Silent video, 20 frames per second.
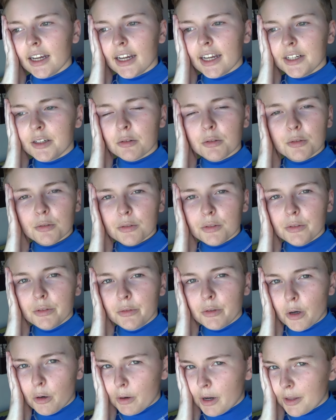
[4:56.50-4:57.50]
I don't
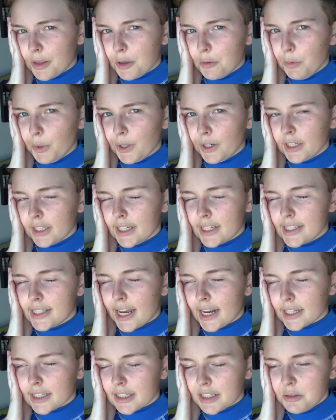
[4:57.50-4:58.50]
know how they work
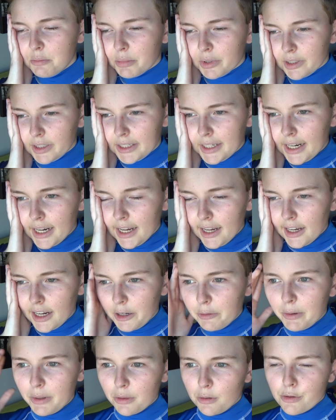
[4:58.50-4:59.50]
exactly, but
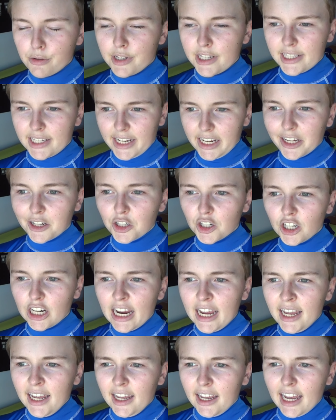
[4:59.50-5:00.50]
I went through the
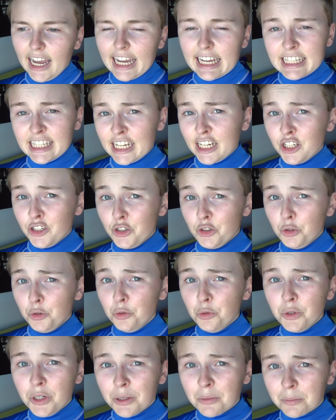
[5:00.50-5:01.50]
scanner as a
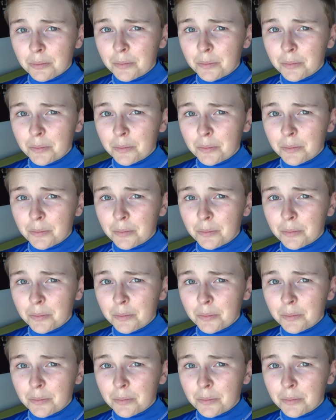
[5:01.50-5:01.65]
dude.